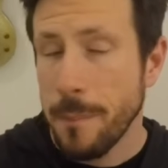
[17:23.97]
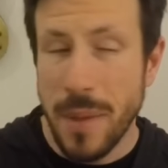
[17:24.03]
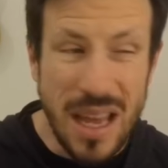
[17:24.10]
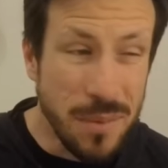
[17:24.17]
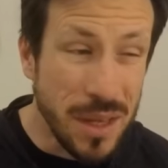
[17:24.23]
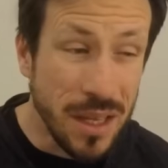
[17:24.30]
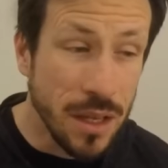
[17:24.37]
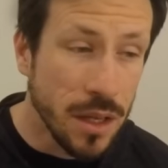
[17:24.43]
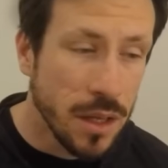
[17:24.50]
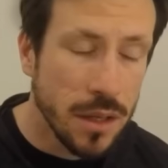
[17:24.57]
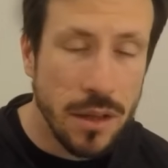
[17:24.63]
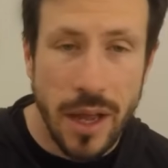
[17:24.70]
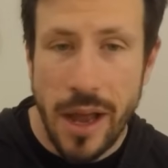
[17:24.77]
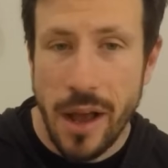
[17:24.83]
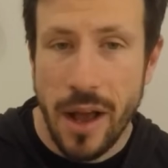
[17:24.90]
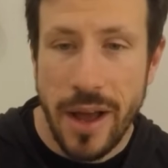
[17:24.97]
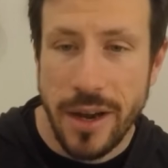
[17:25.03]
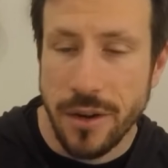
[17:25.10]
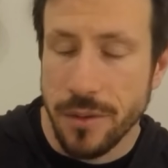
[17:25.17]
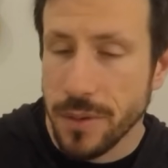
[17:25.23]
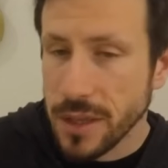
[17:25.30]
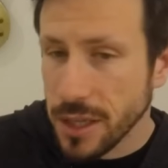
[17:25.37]
Maybe, like, I
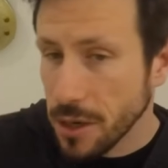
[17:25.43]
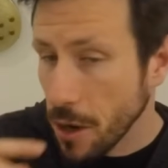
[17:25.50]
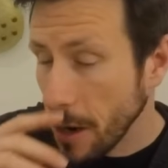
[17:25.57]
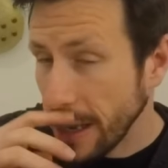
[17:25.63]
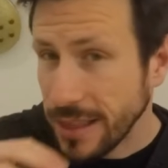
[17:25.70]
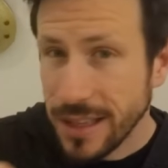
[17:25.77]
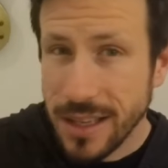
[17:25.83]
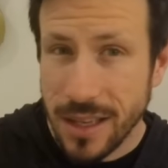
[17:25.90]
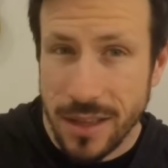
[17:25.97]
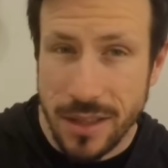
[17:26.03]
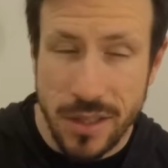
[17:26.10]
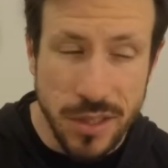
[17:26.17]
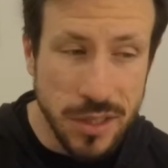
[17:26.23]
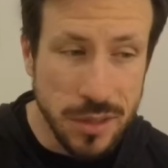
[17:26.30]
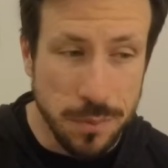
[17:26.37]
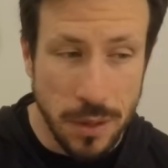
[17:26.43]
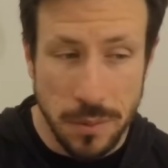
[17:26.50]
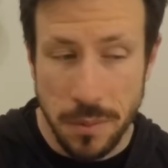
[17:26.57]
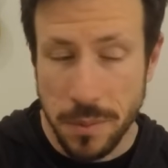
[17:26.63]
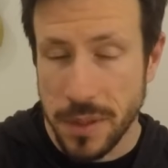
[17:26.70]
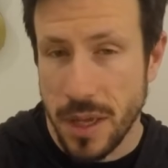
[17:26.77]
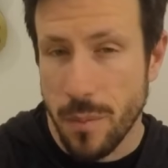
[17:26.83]
don't really know. I think this is
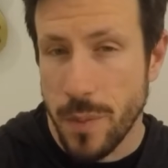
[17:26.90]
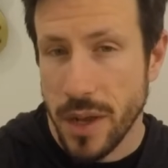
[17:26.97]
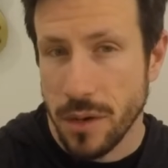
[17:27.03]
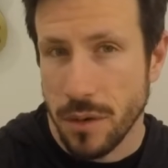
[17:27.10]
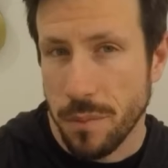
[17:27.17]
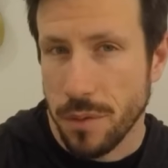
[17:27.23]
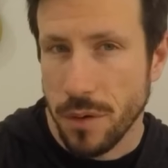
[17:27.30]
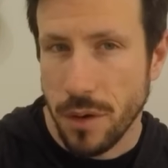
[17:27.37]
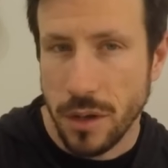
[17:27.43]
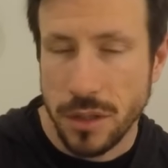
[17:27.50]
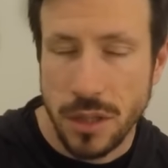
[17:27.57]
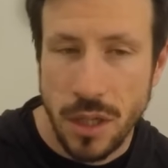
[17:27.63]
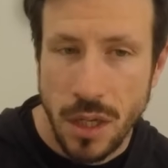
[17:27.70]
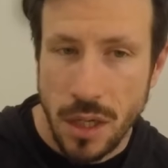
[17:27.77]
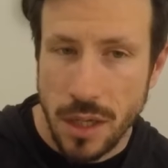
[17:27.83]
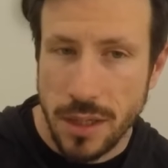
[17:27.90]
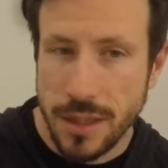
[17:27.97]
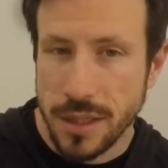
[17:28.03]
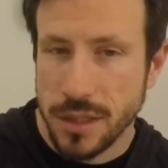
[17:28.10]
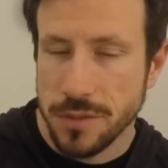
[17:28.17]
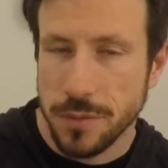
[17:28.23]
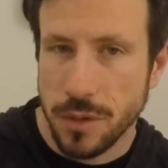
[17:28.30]
probably a better approach, at
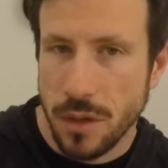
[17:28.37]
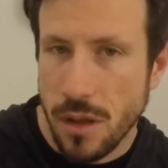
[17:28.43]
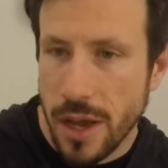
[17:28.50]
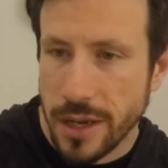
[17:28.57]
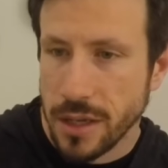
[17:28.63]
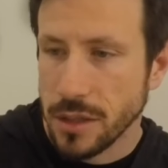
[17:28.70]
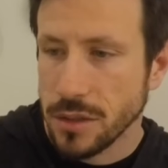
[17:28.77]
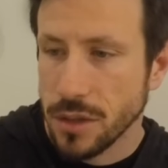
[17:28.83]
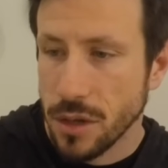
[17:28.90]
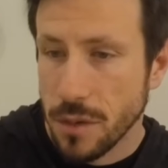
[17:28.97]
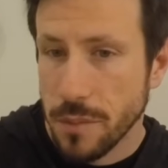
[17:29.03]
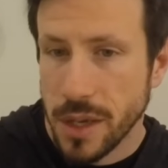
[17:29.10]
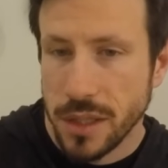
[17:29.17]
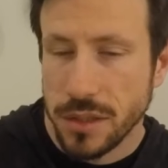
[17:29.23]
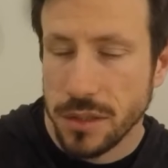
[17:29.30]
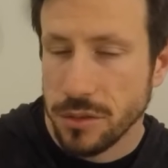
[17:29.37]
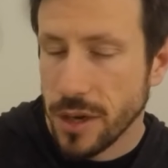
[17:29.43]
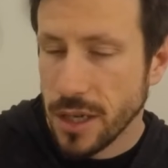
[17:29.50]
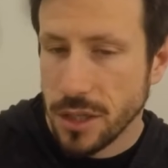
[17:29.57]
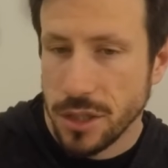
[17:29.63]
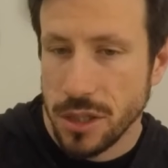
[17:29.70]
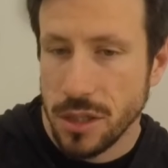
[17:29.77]
least for like a turn-based
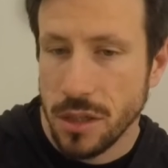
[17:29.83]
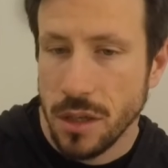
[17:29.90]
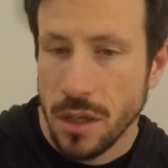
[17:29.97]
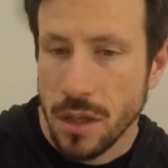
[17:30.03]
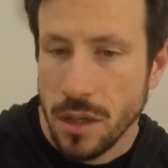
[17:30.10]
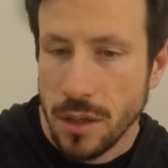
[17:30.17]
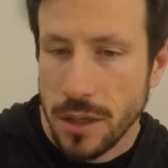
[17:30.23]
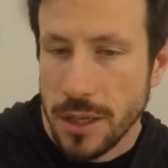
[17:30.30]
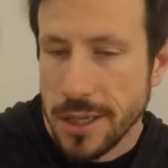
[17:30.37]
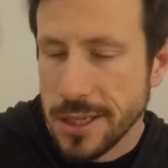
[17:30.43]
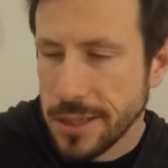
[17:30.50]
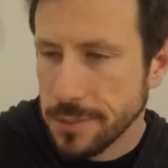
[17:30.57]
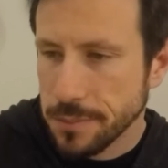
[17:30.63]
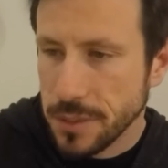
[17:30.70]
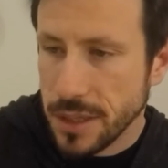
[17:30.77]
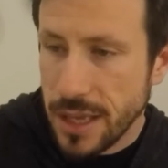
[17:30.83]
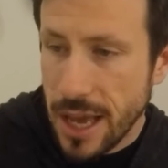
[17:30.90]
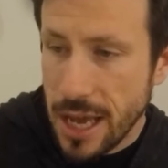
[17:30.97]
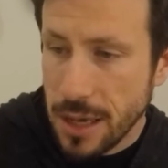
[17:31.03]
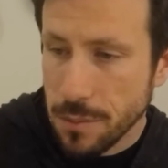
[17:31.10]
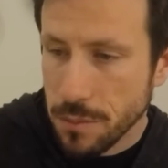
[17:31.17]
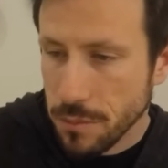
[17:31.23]
strategy um,
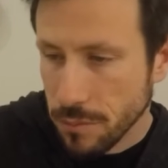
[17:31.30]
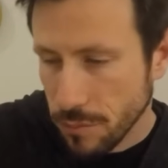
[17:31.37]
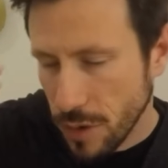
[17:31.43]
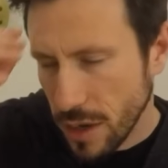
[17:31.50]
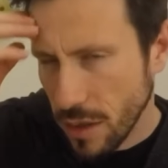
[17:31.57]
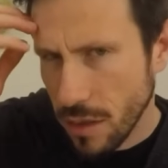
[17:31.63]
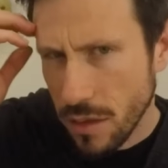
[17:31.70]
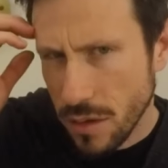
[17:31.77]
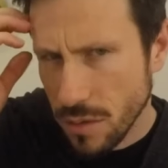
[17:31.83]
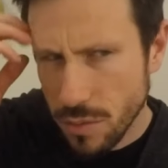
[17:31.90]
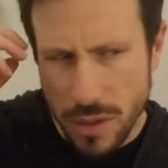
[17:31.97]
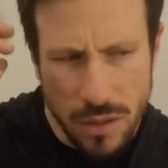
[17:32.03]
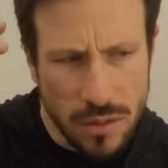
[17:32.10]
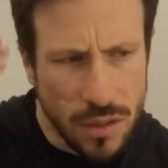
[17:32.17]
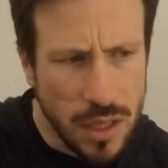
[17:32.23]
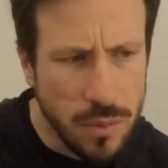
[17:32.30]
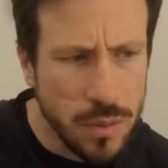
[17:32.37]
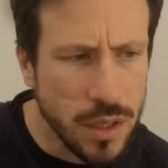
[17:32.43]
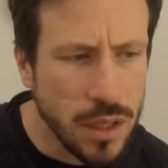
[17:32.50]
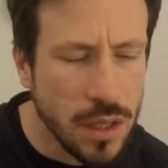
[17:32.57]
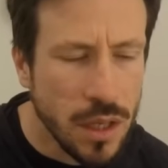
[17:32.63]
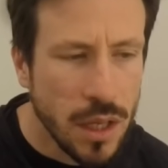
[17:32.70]
game rather than a real-time
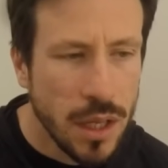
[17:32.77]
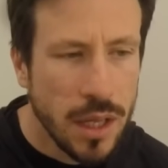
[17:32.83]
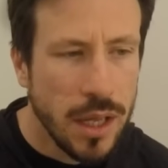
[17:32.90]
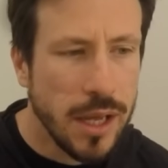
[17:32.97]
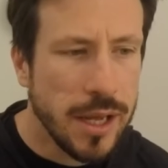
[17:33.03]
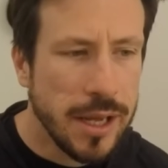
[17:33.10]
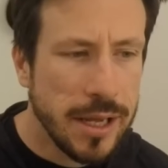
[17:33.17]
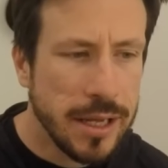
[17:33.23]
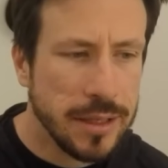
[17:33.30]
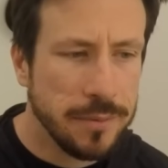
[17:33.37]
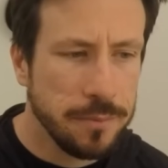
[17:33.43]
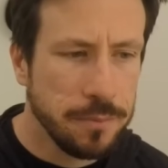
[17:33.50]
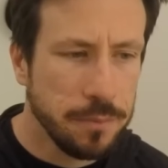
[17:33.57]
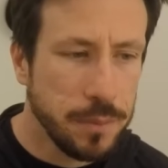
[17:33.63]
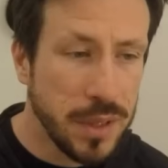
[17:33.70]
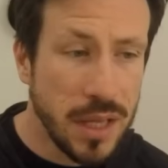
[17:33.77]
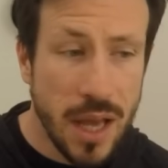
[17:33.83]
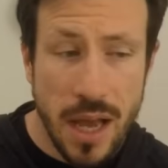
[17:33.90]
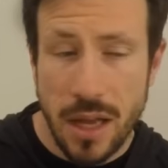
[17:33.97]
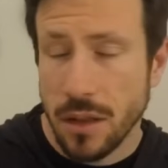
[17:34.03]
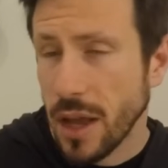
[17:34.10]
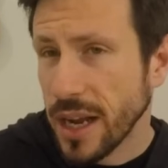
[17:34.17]
one. Uh, but
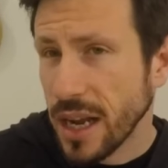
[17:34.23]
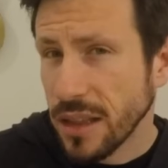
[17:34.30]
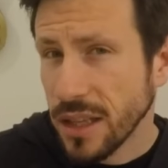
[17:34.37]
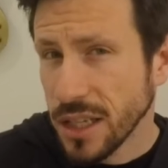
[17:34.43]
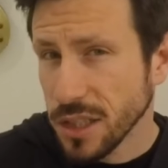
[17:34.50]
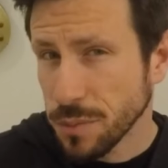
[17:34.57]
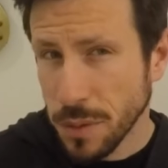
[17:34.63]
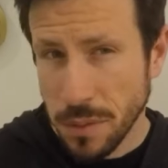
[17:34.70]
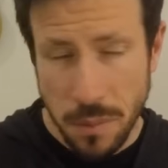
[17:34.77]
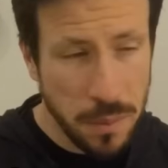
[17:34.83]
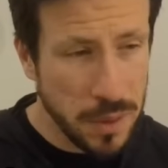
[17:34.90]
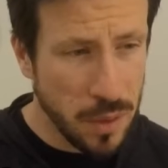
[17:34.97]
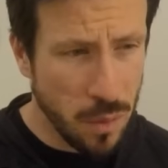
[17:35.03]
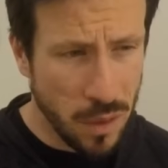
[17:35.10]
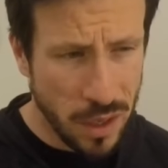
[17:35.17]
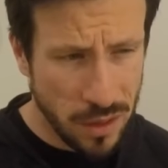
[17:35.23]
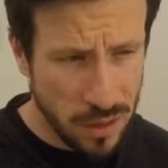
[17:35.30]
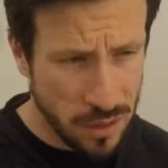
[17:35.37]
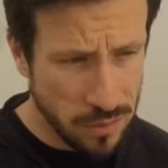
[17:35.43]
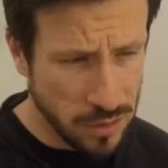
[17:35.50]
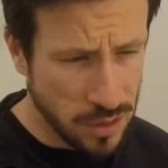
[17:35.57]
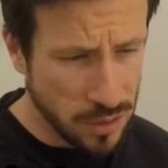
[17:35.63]
yeah, like I think it's probably
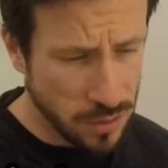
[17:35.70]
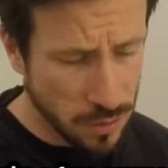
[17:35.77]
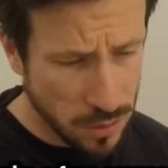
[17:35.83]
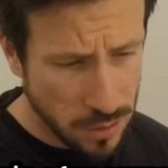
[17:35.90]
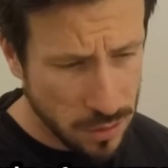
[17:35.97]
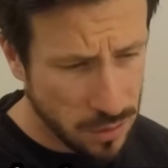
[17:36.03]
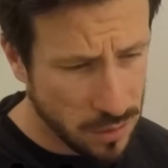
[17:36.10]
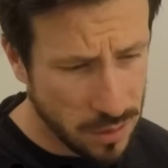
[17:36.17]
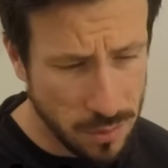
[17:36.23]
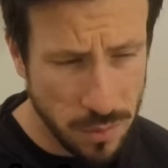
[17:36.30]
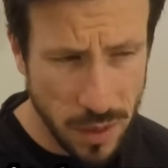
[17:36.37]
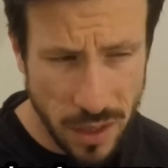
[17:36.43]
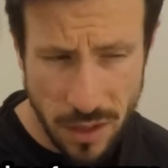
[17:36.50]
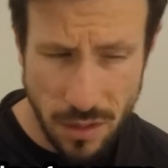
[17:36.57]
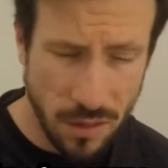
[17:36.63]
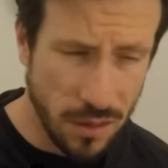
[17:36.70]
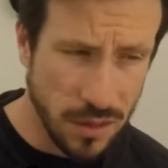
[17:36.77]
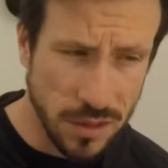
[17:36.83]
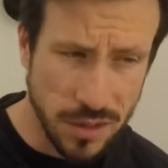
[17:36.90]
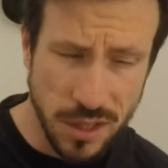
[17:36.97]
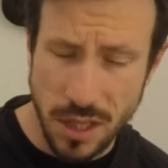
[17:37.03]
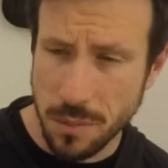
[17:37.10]
worthy of a tutorial. I don't think
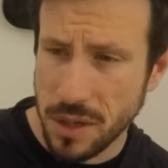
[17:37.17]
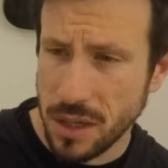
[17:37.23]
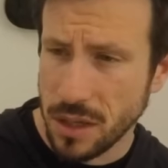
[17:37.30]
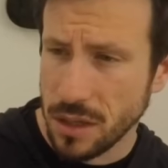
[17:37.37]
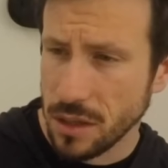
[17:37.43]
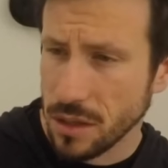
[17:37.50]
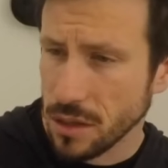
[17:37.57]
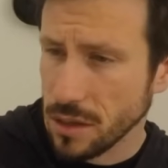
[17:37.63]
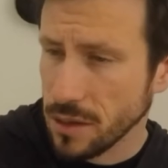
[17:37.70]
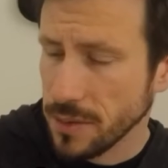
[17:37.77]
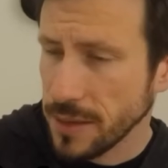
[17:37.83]
it's going to be.